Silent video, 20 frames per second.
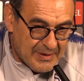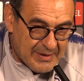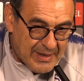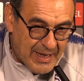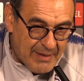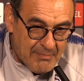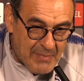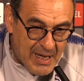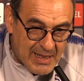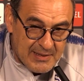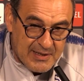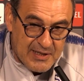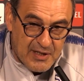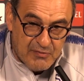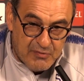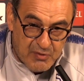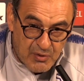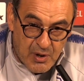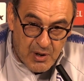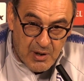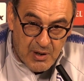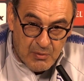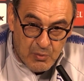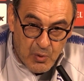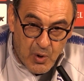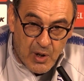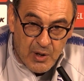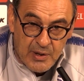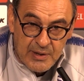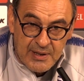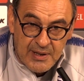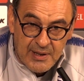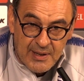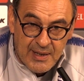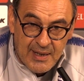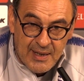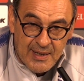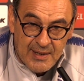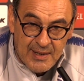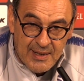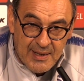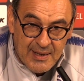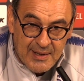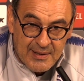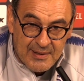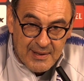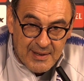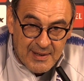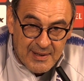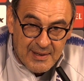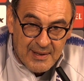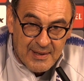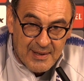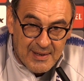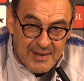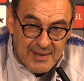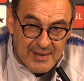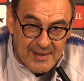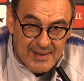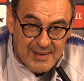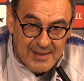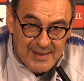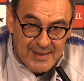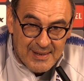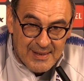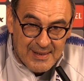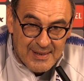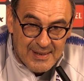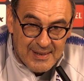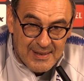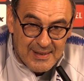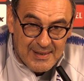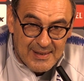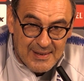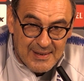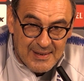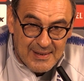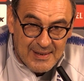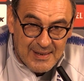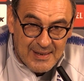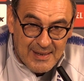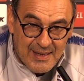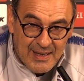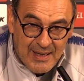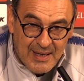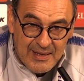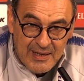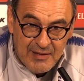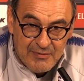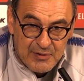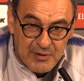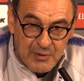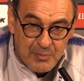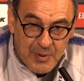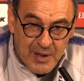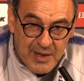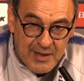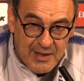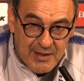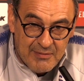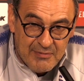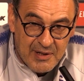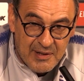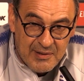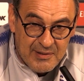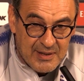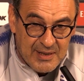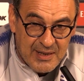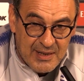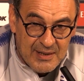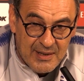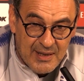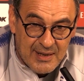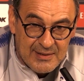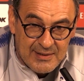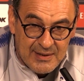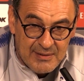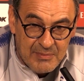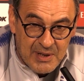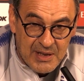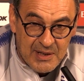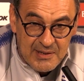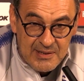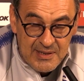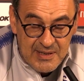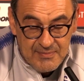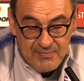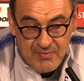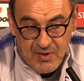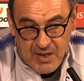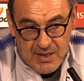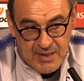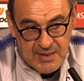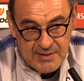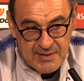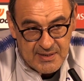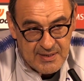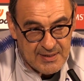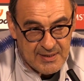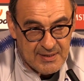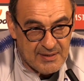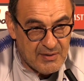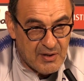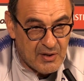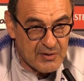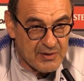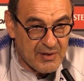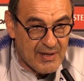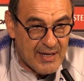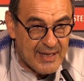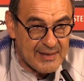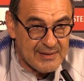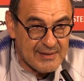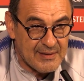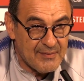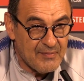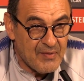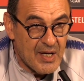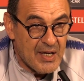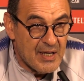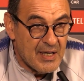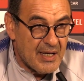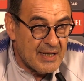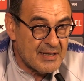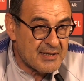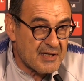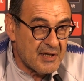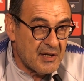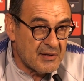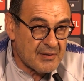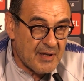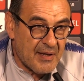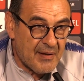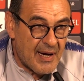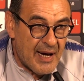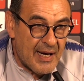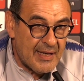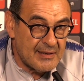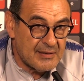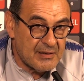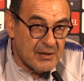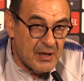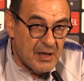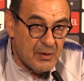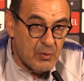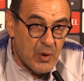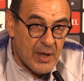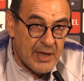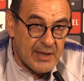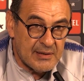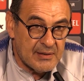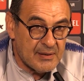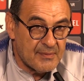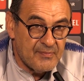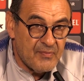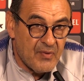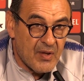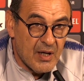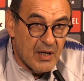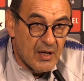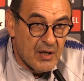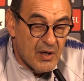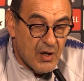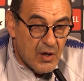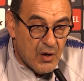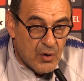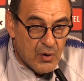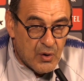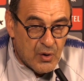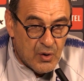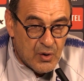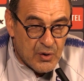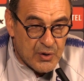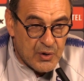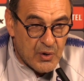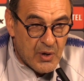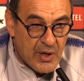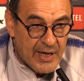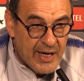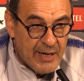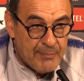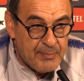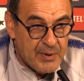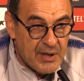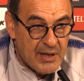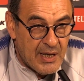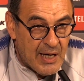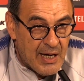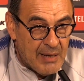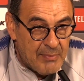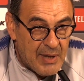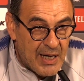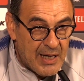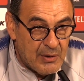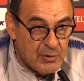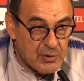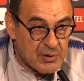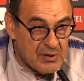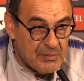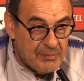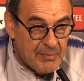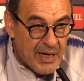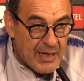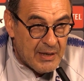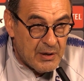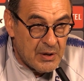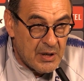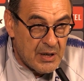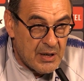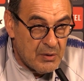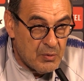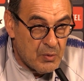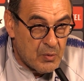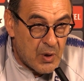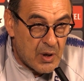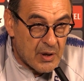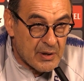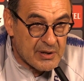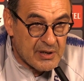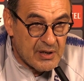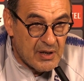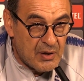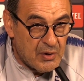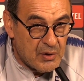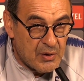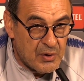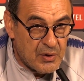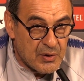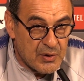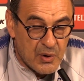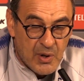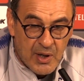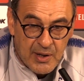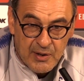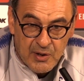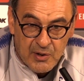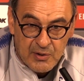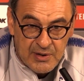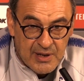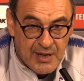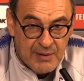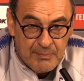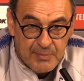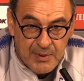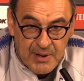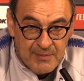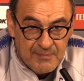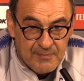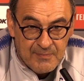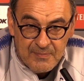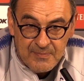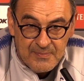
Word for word: ten months of work, uh, and then uh, I have to play everything in ninety minutes. It's uh, not right. It's not the right uh, weight. Or you are happy about my work, or you are not happy.